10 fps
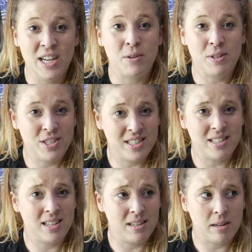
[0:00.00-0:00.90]
which
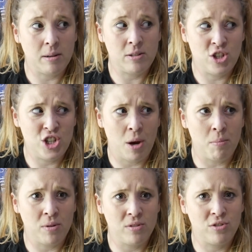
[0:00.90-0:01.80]
is a
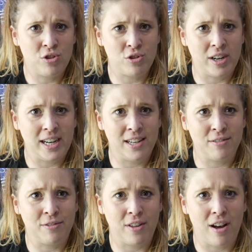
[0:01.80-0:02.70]
jumbled train
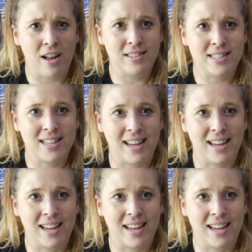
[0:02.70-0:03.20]
of thoughts,